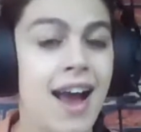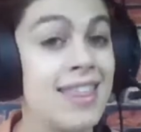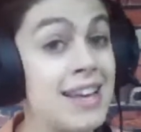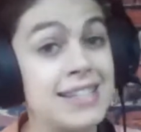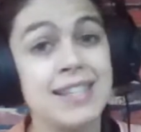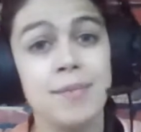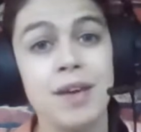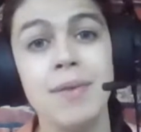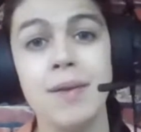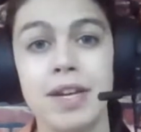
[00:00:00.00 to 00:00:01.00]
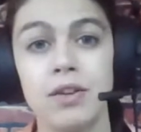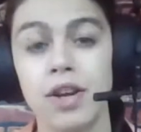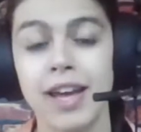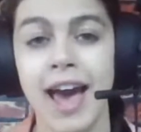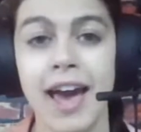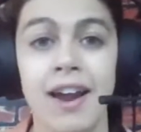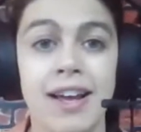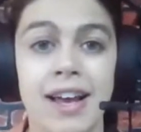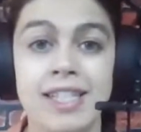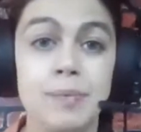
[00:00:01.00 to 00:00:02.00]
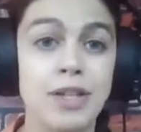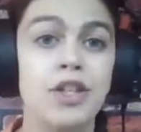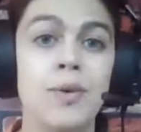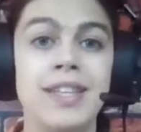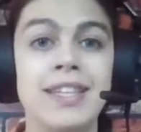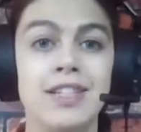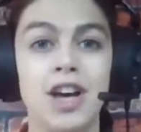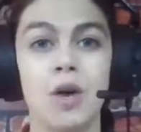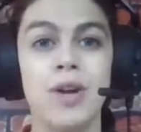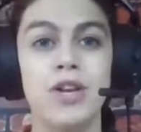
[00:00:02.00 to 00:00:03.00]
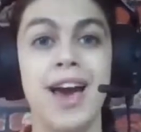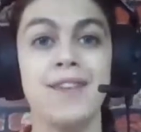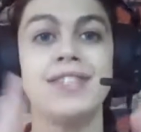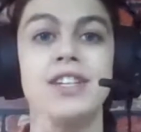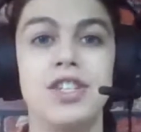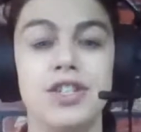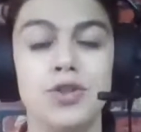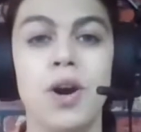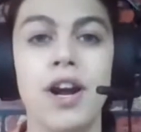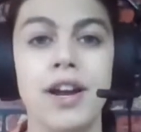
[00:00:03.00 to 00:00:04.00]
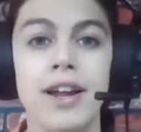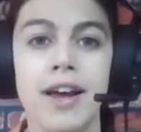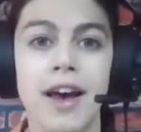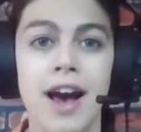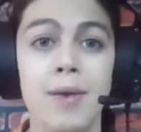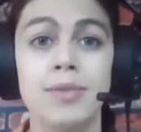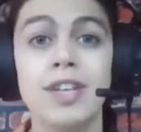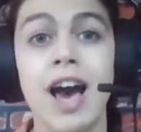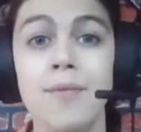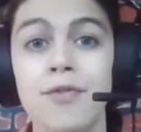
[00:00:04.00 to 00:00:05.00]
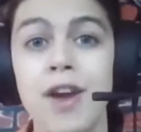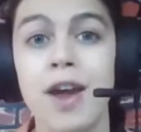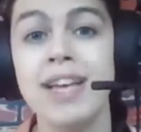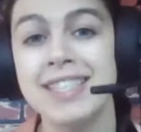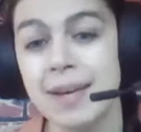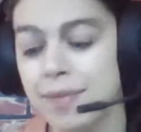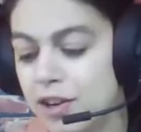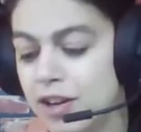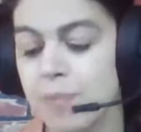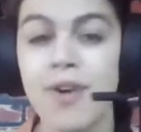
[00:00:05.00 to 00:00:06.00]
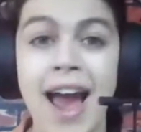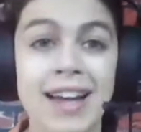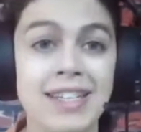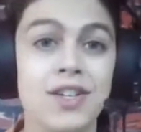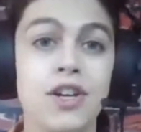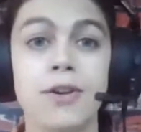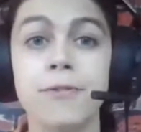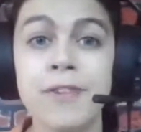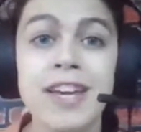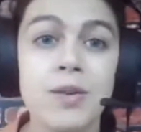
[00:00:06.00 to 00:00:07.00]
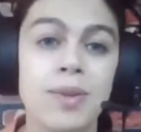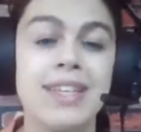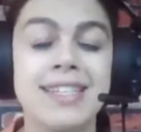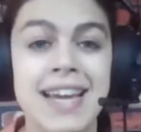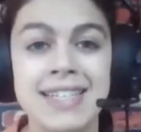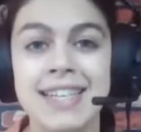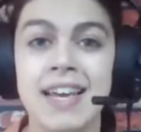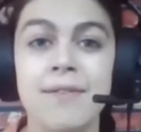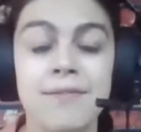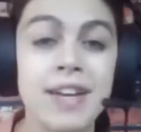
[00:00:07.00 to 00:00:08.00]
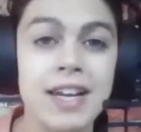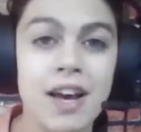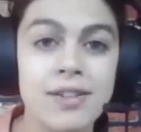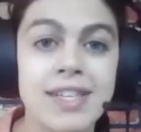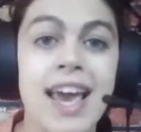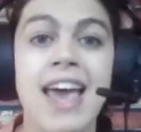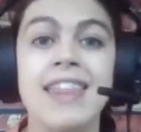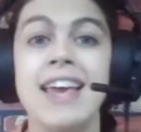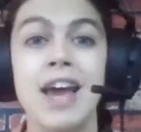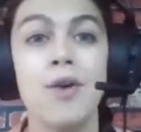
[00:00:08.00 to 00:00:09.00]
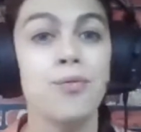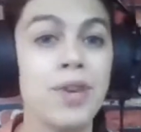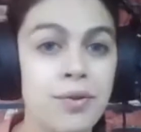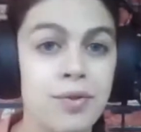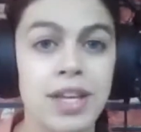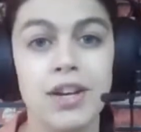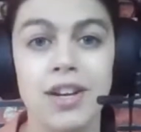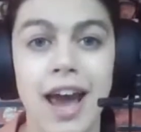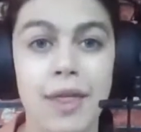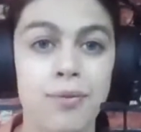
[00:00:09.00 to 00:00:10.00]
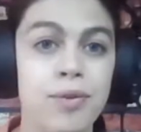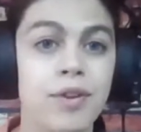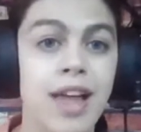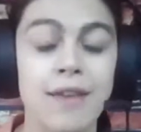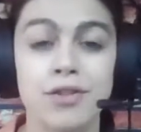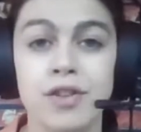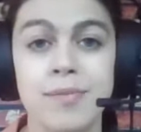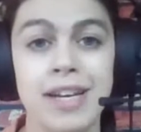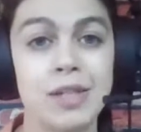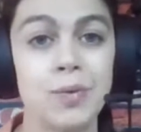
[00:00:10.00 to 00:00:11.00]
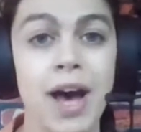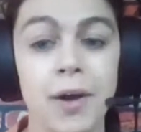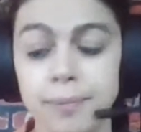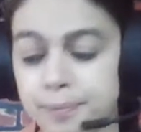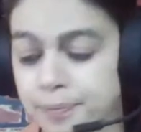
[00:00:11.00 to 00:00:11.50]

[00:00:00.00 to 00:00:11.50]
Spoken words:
I think is something maybe to look at, especially with TikTok when you have such a short time frame. It's something you can practice on your feed with these 10-second videos and then get really, really good at through the live streaming as well.